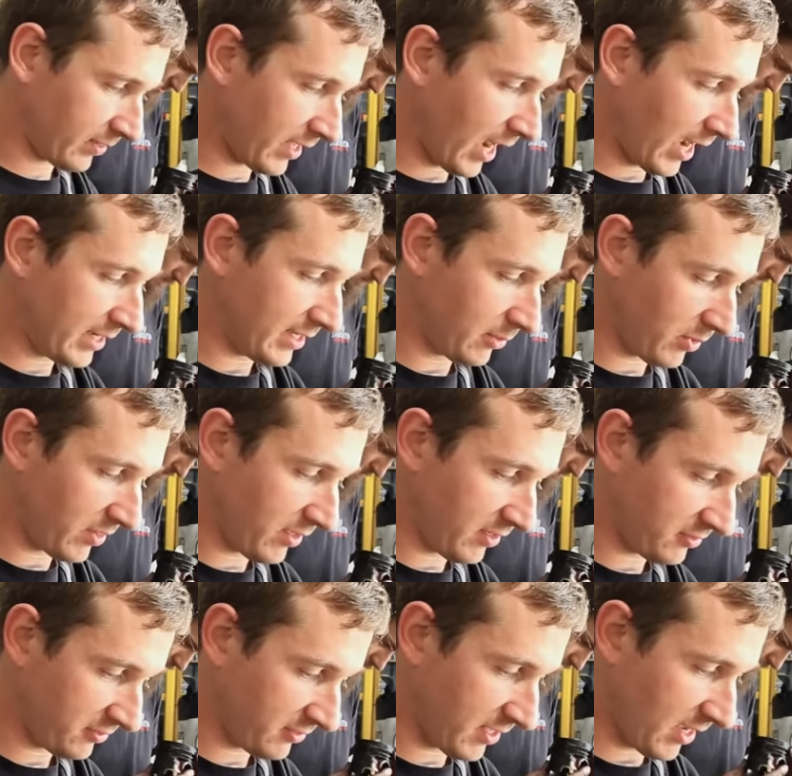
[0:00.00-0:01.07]
idea with
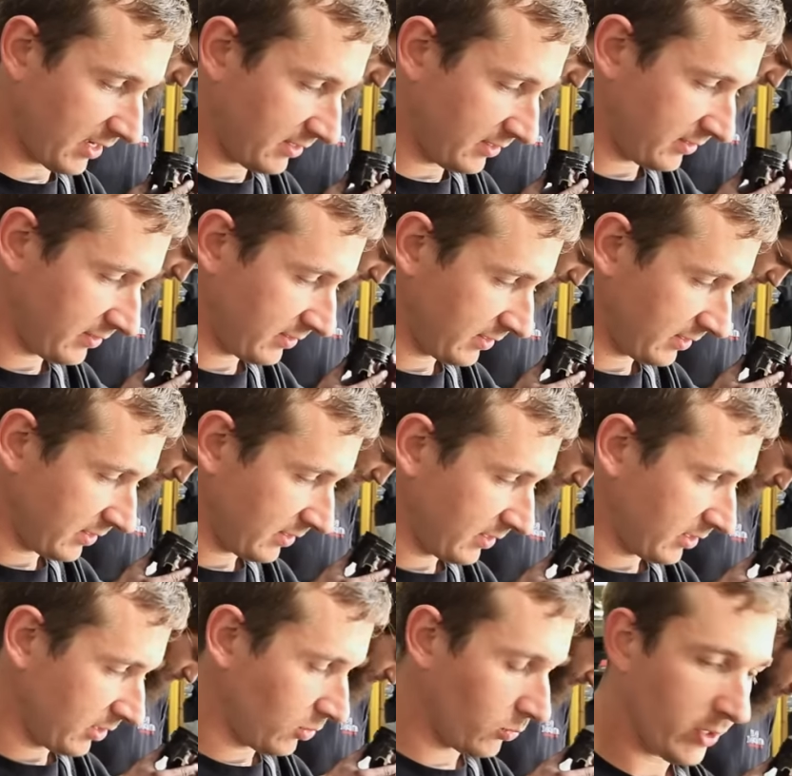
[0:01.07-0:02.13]
this then,
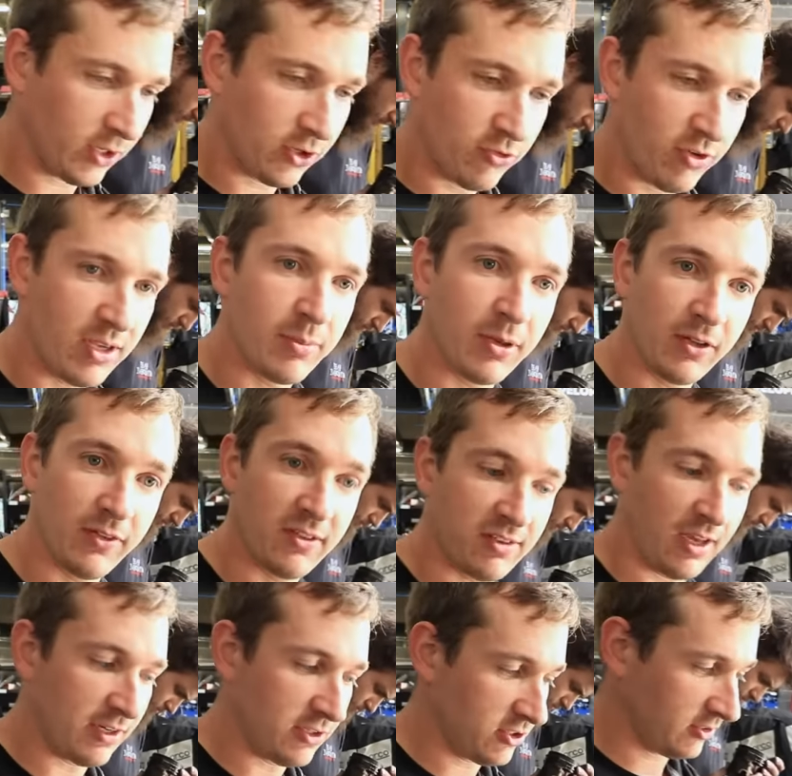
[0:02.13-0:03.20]
we're going to rebuild
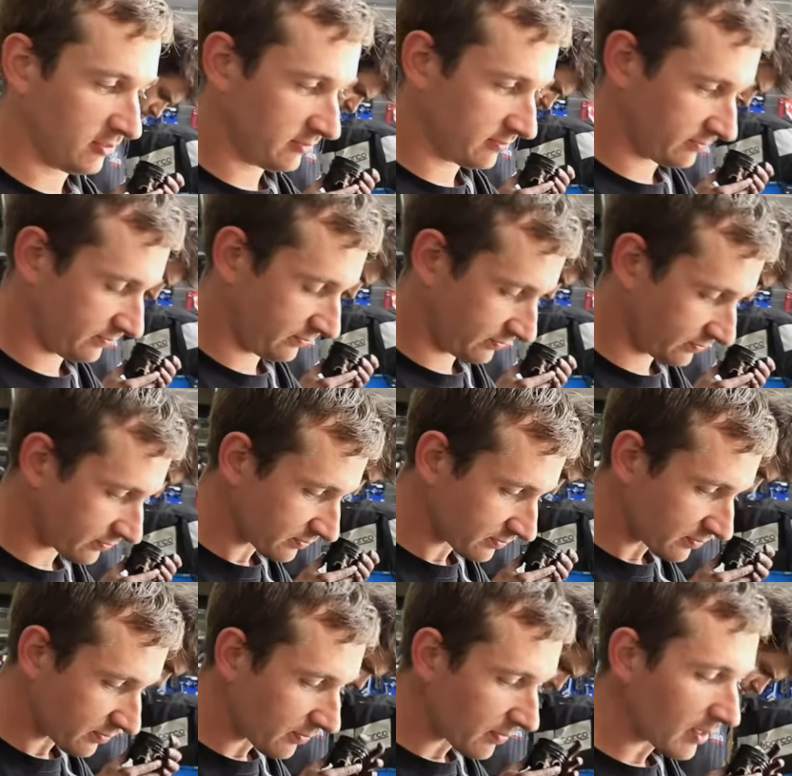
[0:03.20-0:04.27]
this engine,
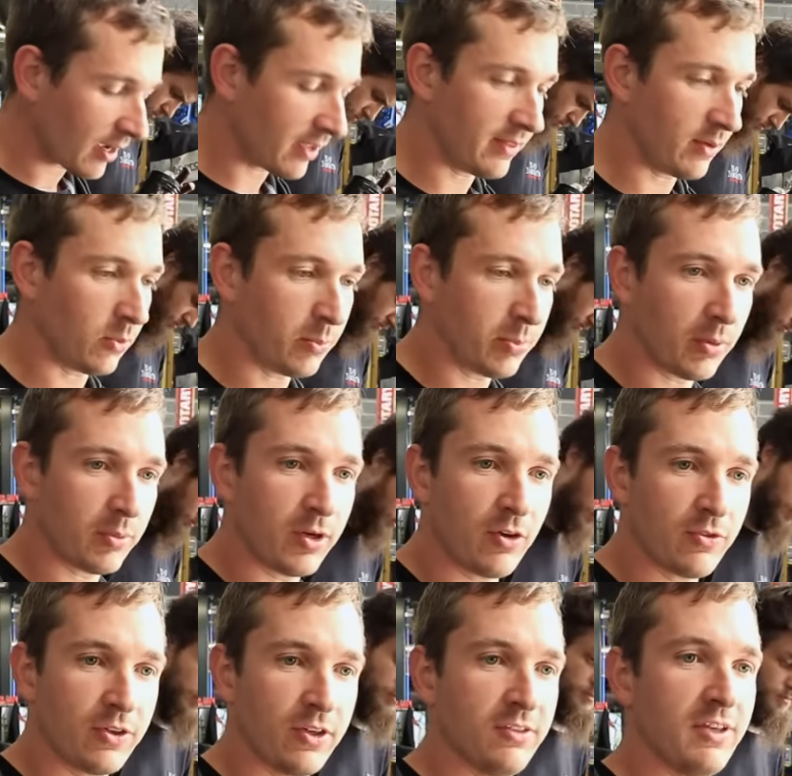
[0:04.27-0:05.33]
and then we'll probably
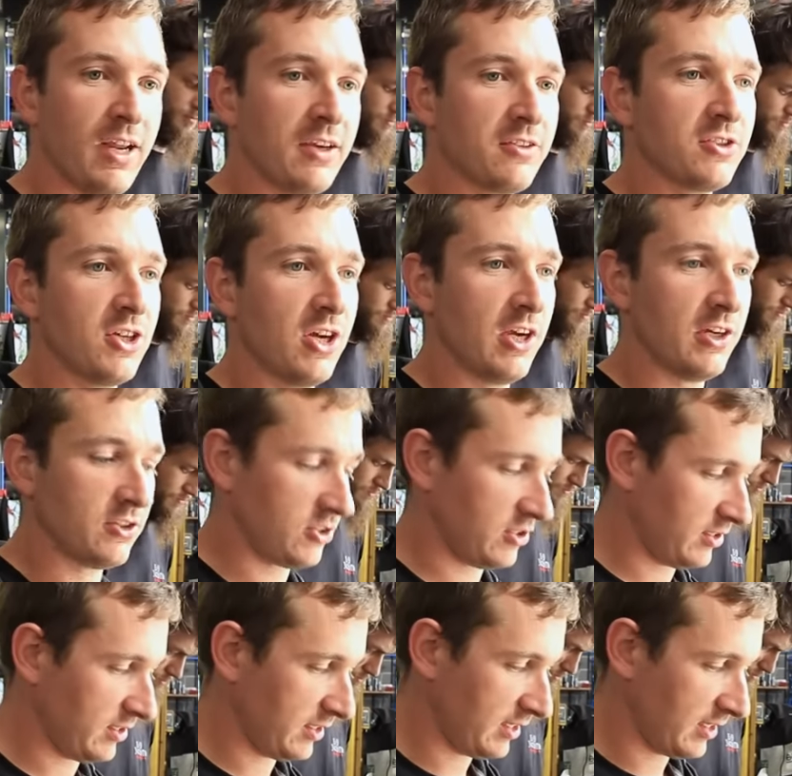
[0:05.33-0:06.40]
offer it as an
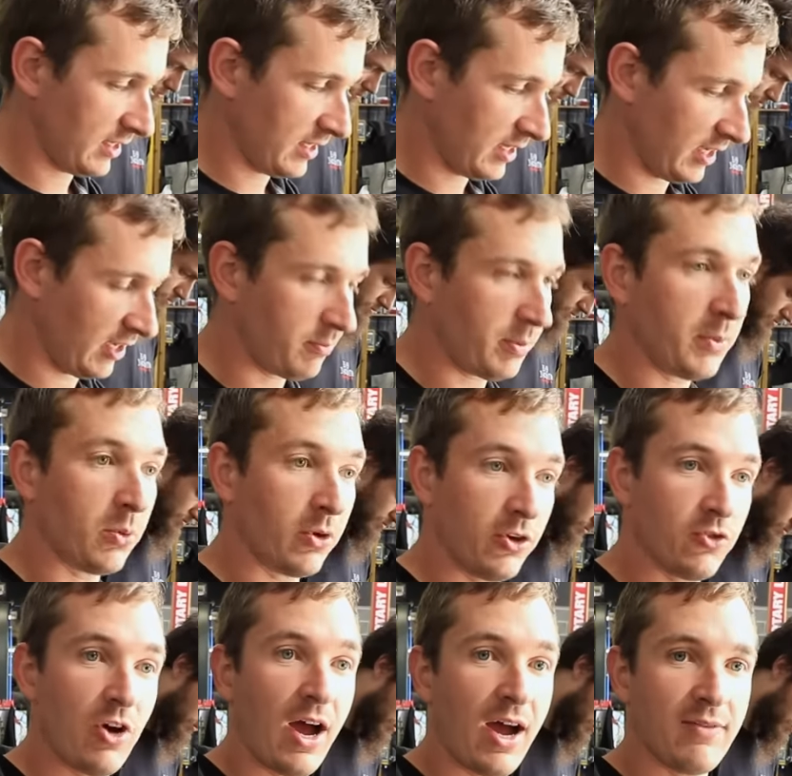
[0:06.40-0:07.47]
exchange if people
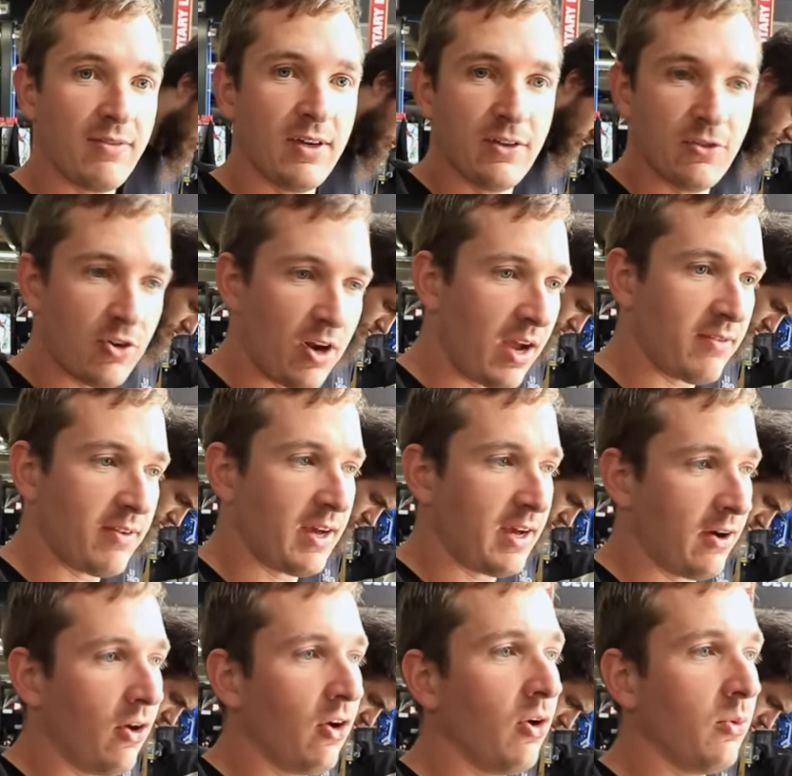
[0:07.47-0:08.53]
want to drive in and drive
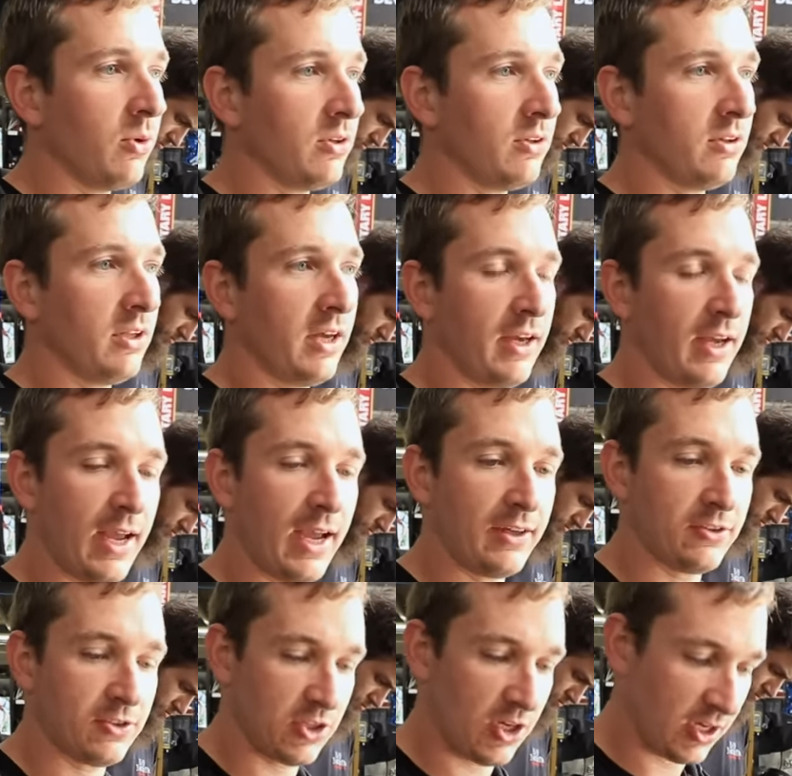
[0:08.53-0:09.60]
out, or we'll
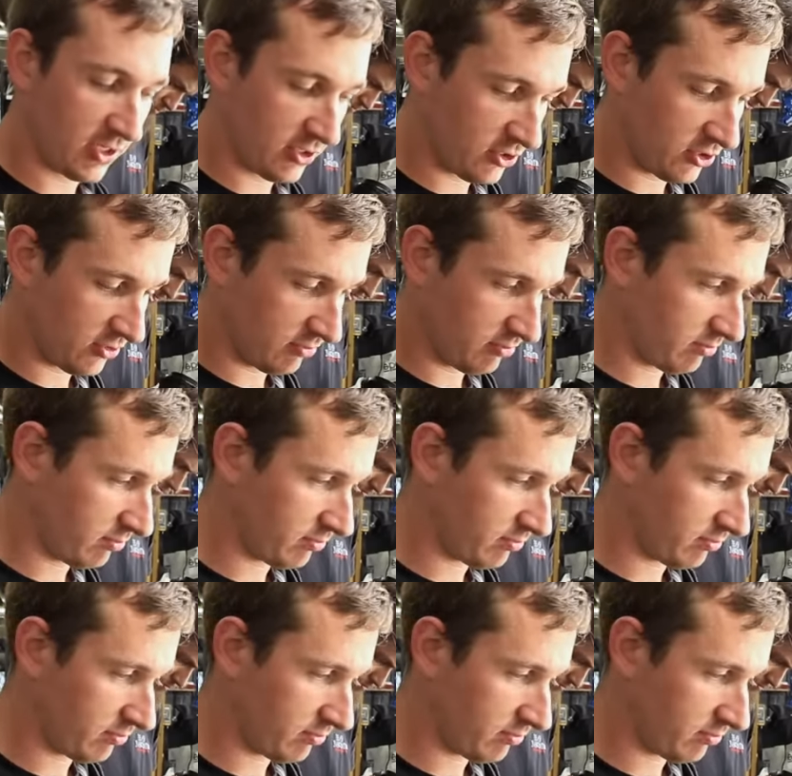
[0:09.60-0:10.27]
exchange.